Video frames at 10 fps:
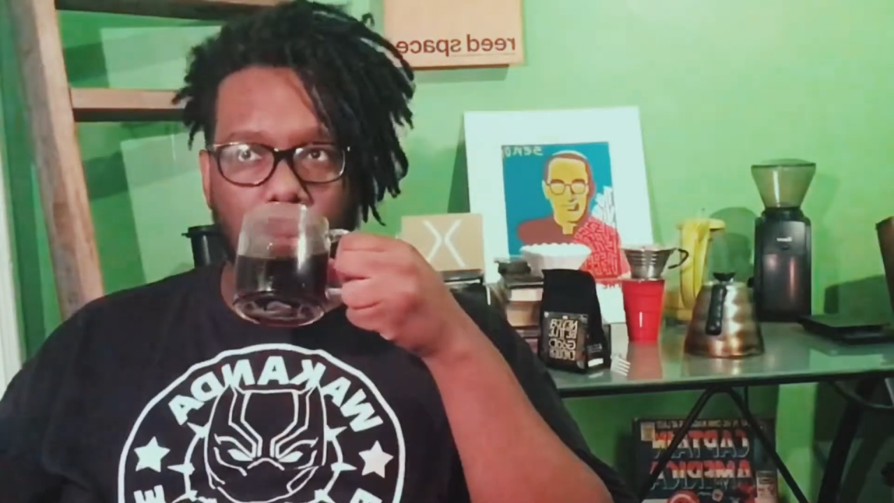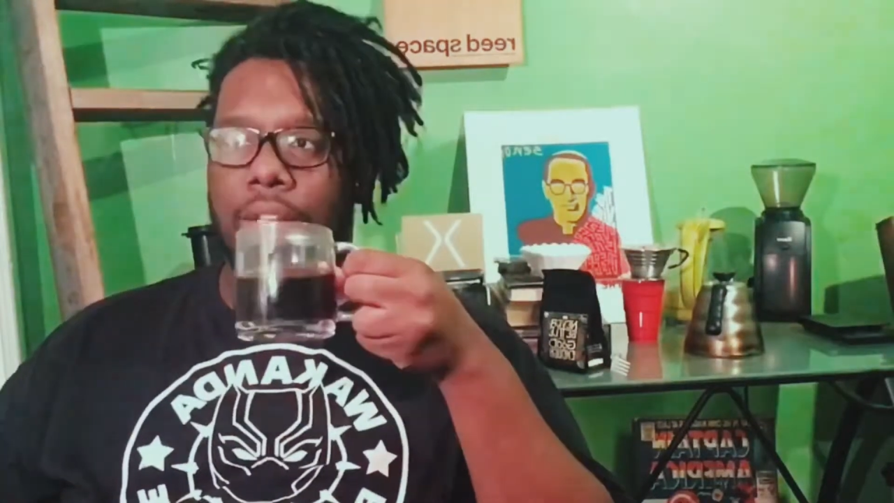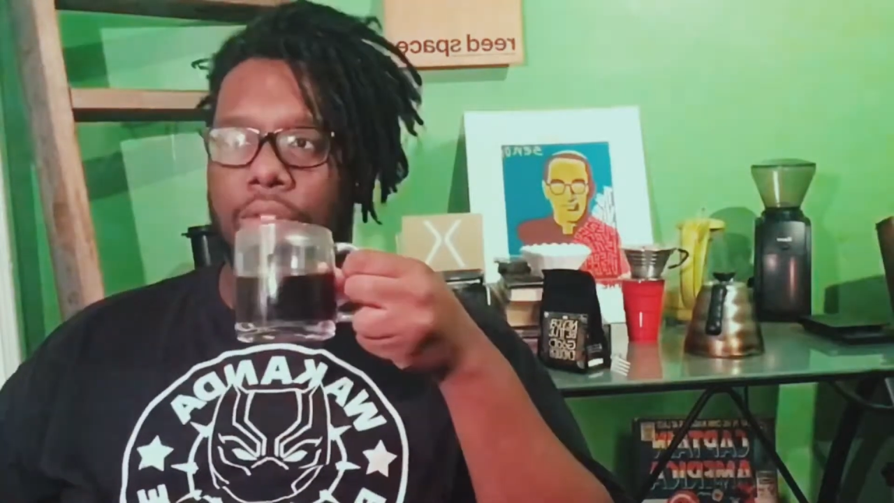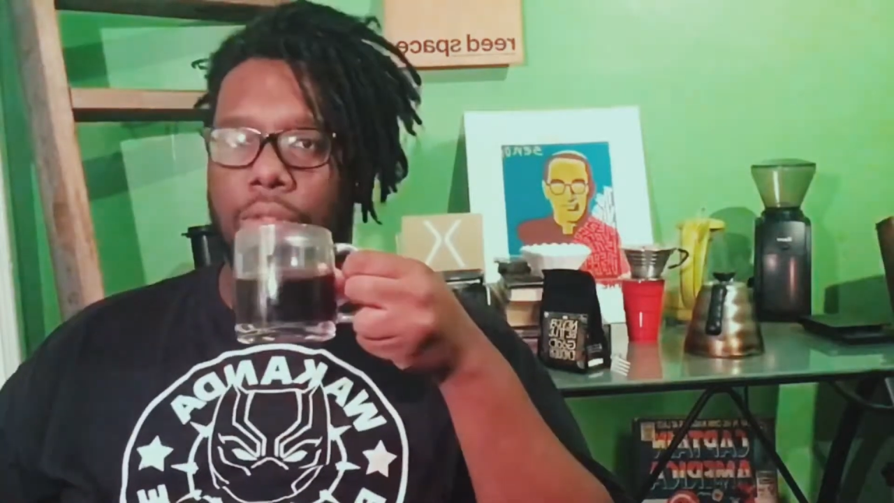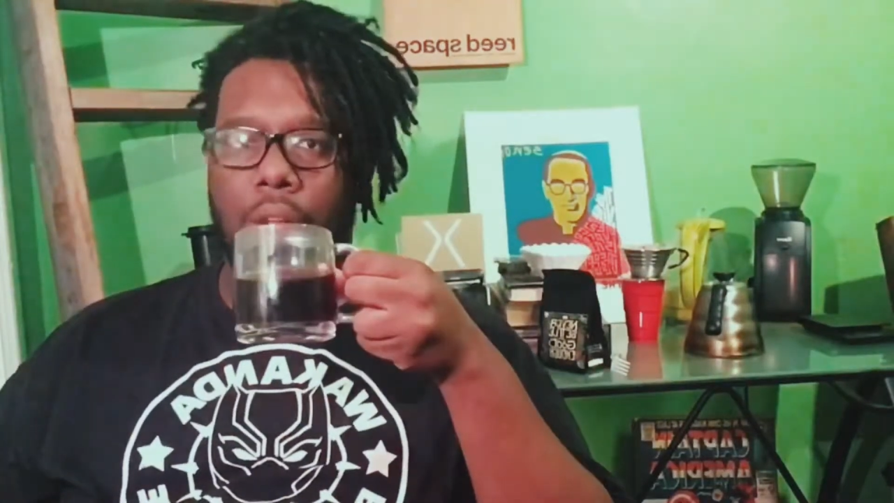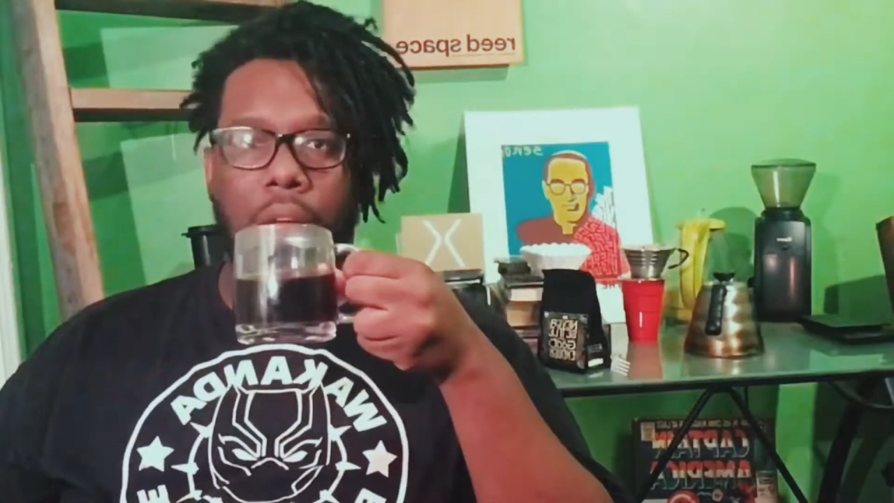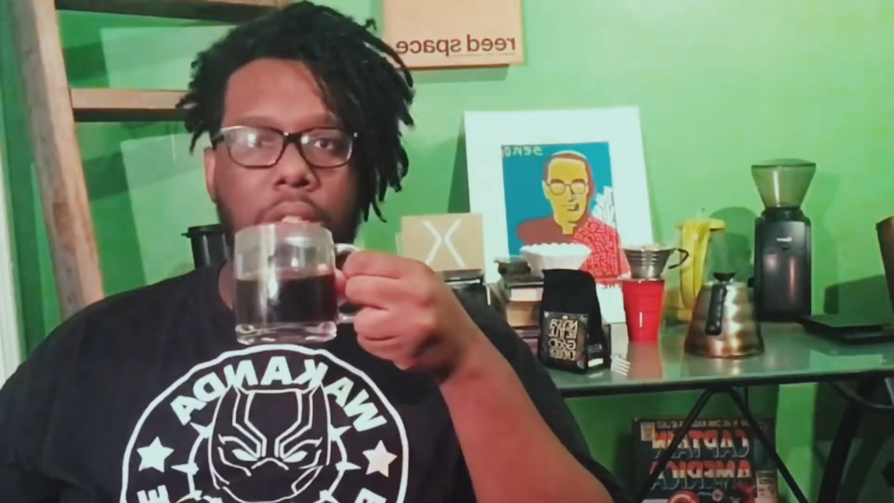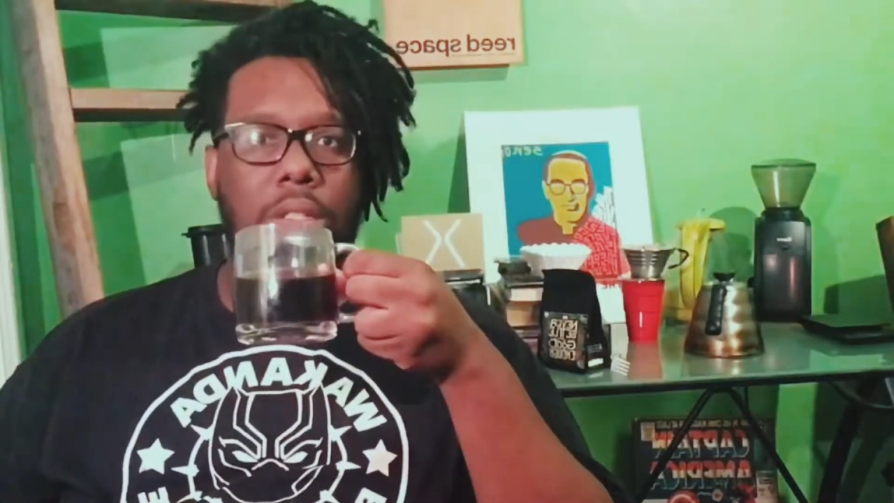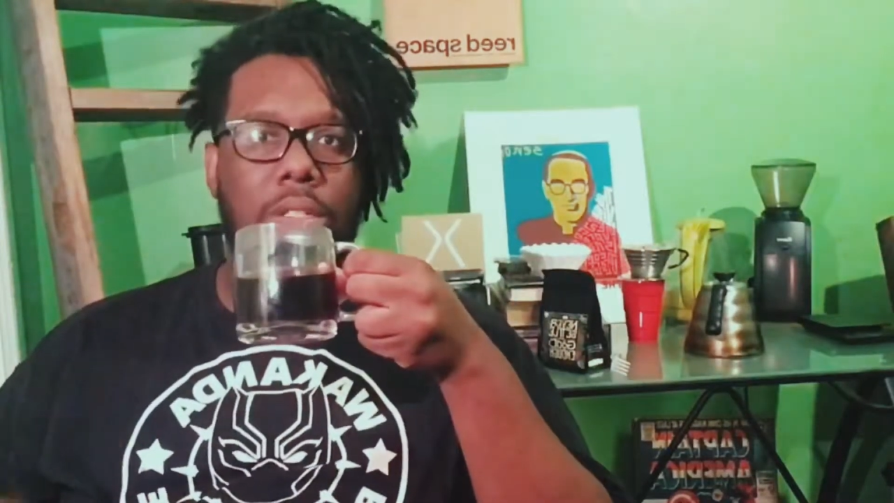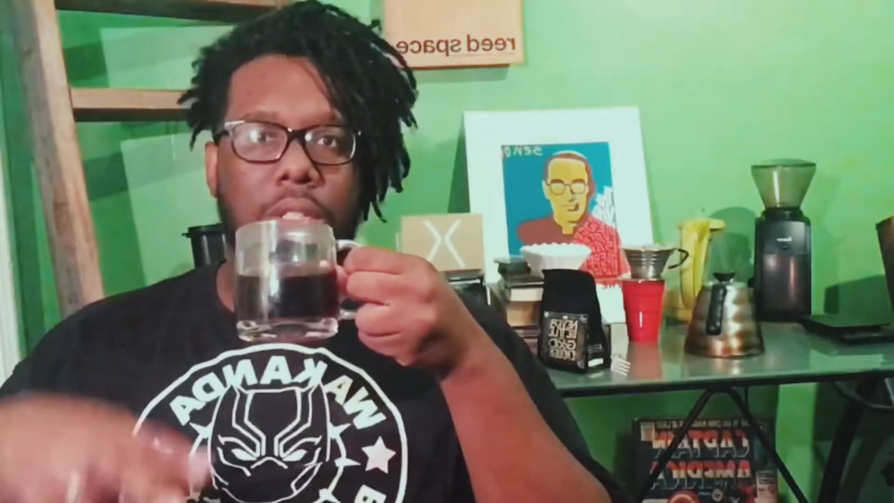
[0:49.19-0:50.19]
Initial
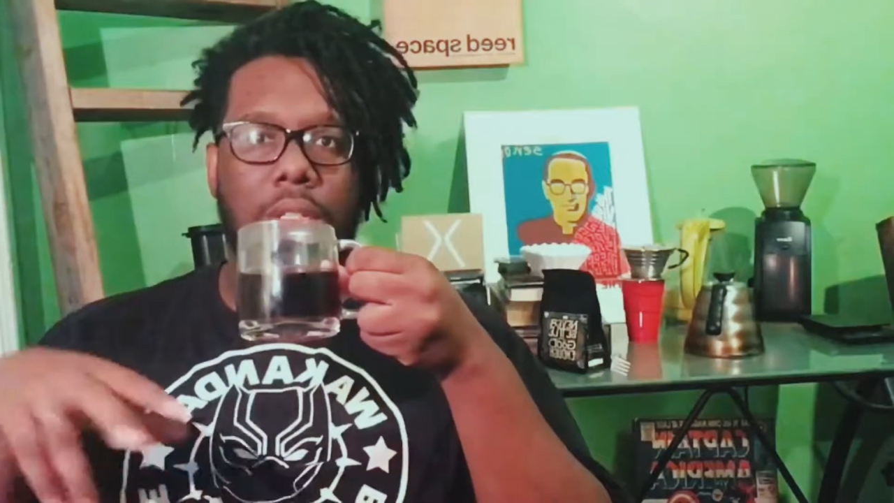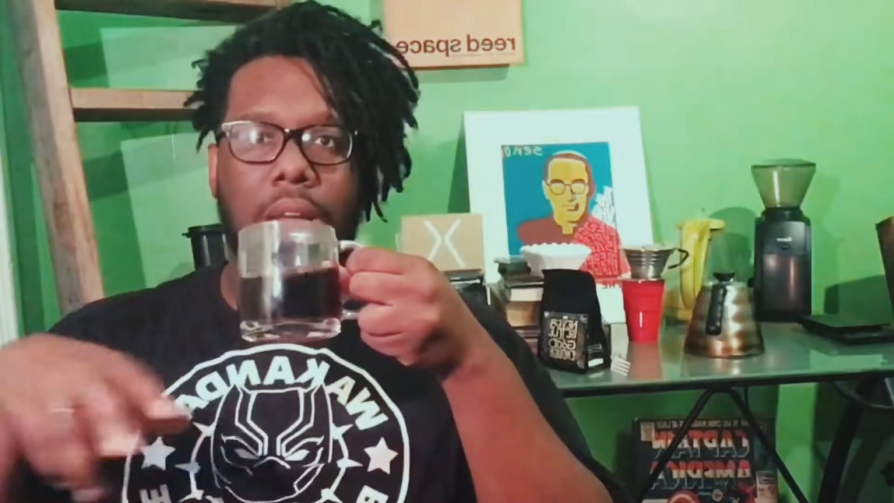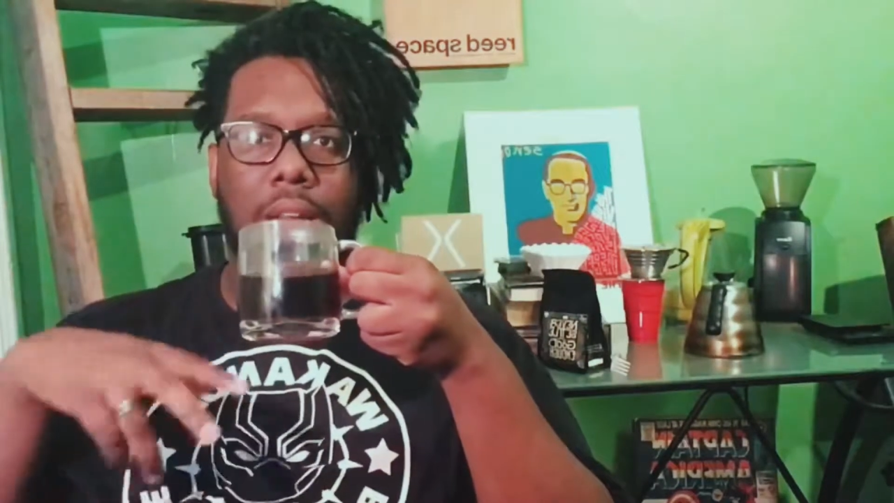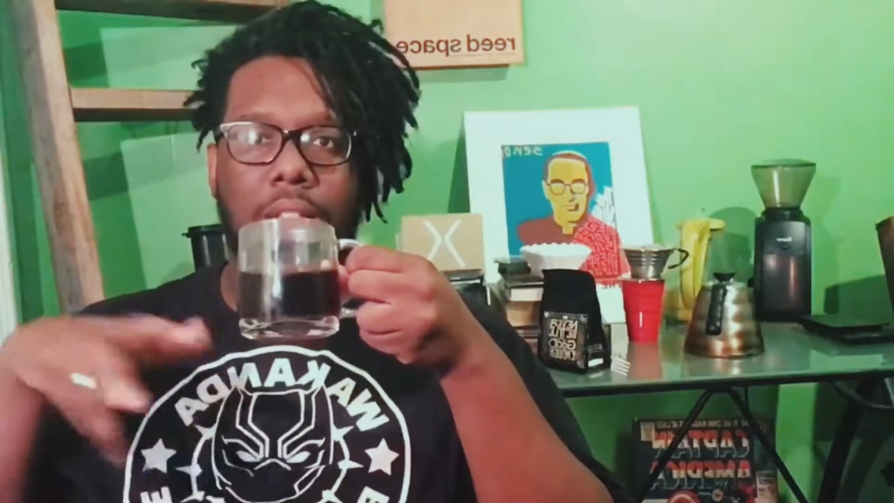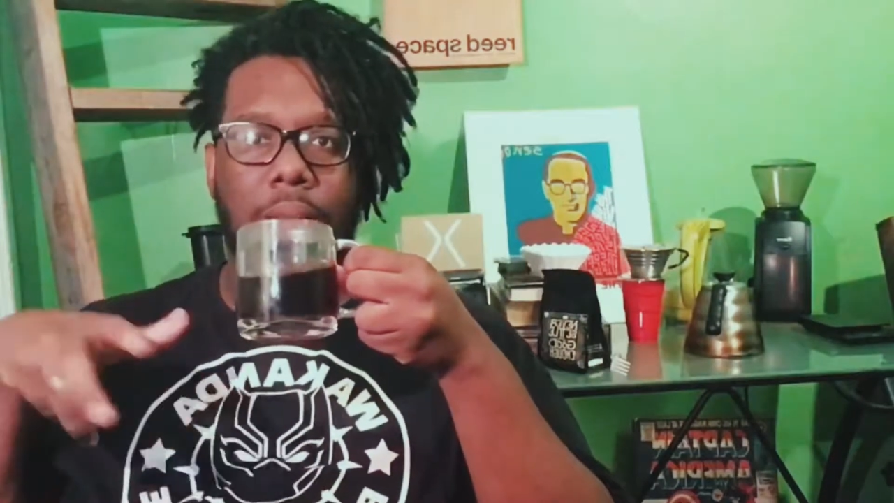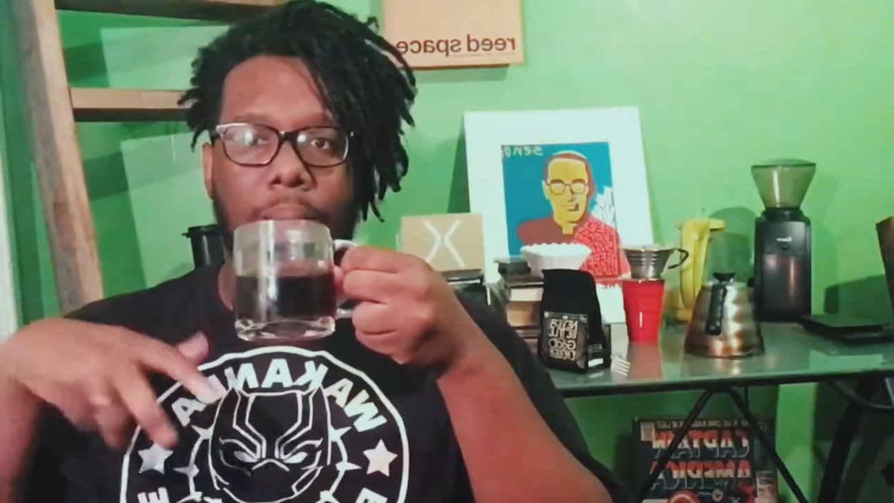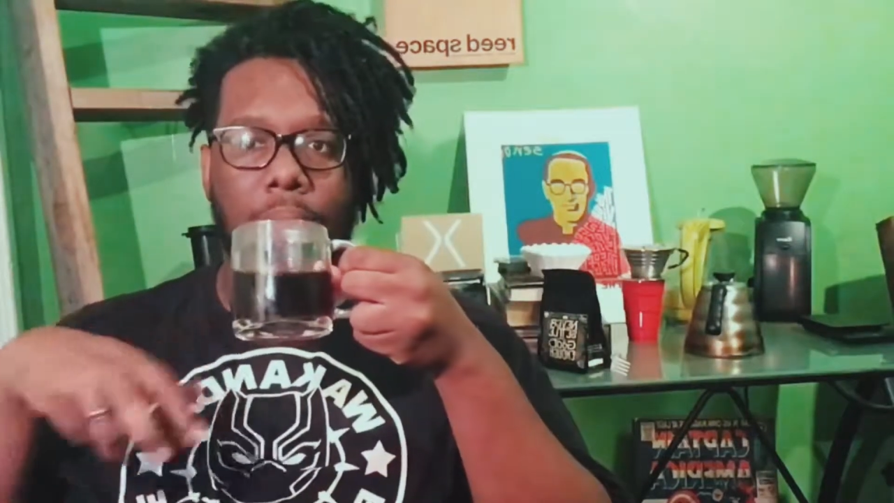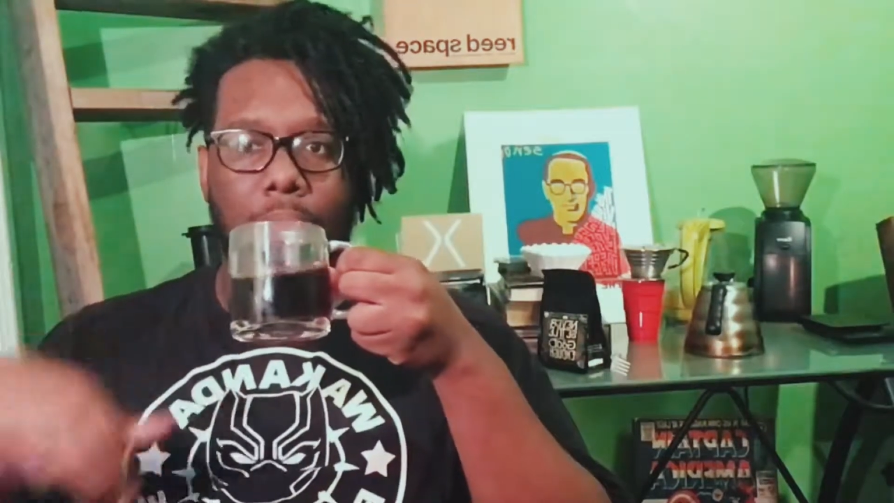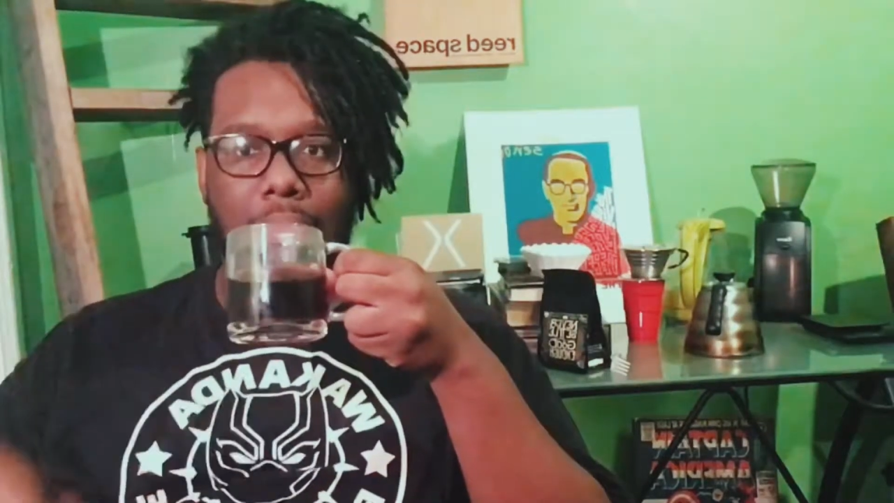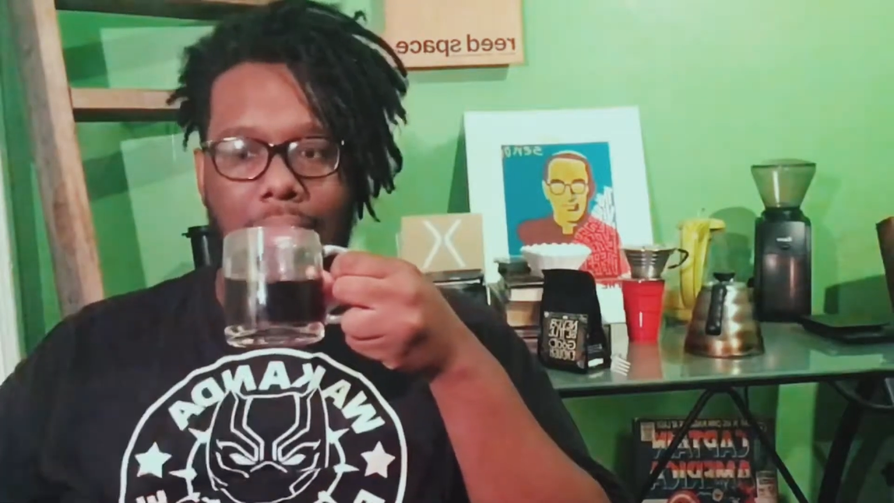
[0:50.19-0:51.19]
thoughts, just kind of sipping
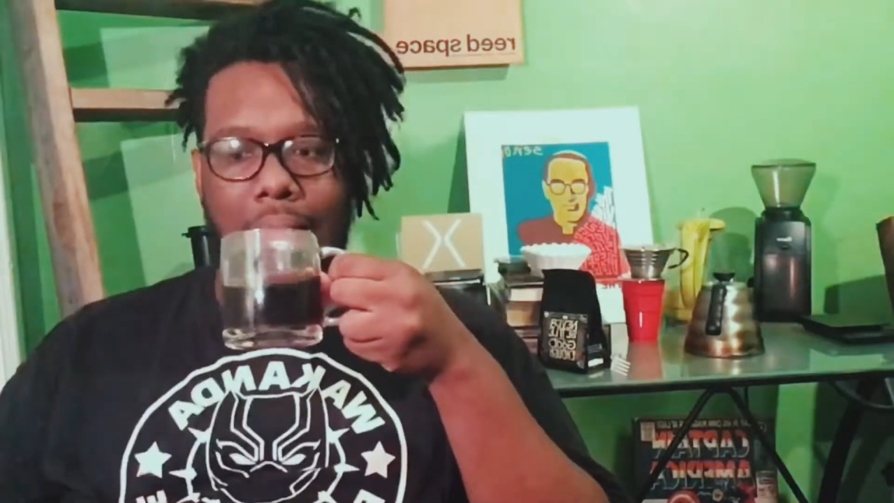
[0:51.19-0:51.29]
it while it's